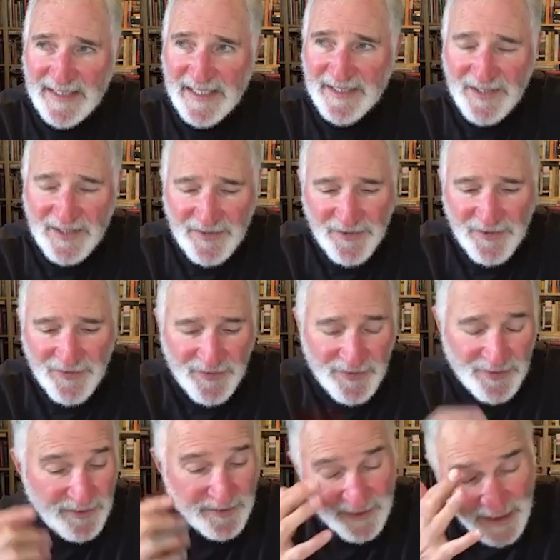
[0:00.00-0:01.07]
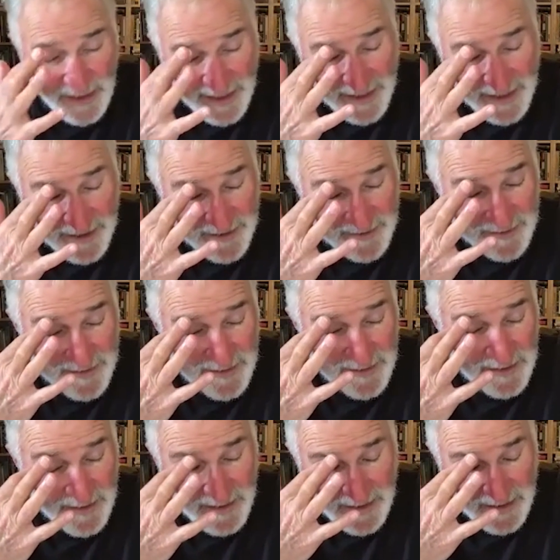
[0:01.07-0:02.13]
And then the third layer,
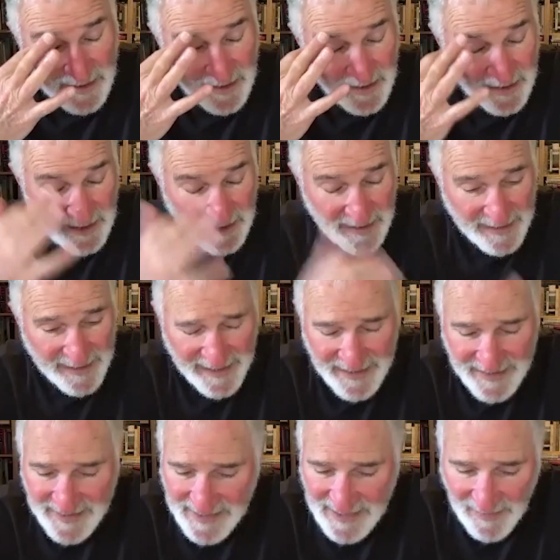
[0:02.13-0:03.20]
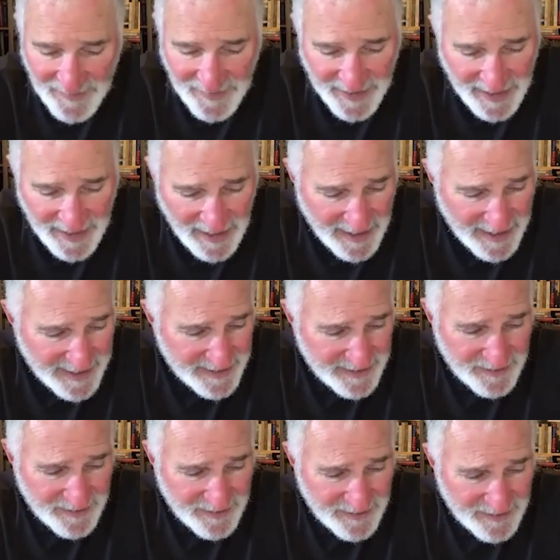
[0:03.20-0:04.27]
and it's something
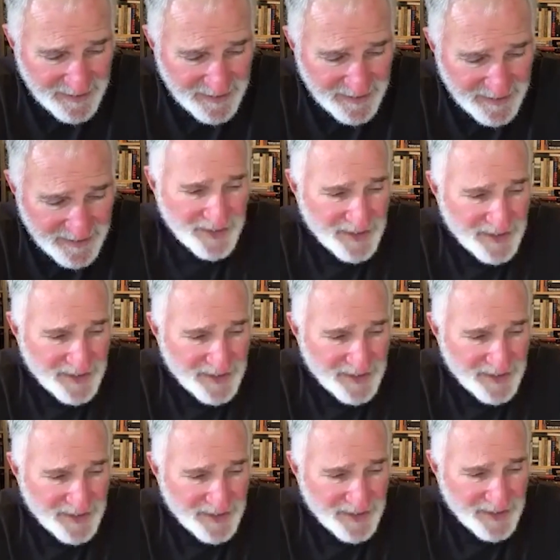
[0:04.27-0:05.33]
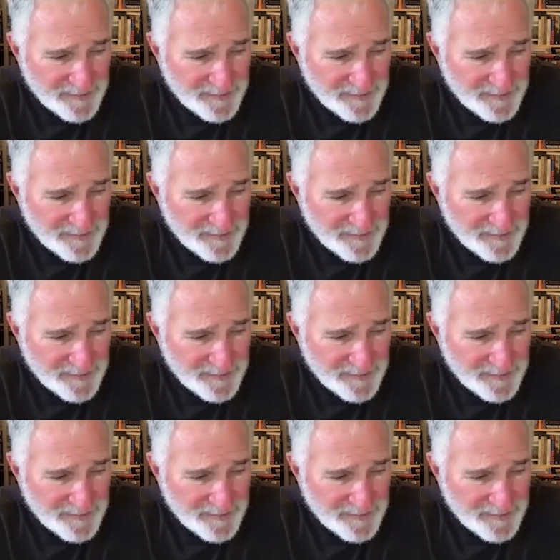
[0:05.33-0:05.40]
I knew nothing about,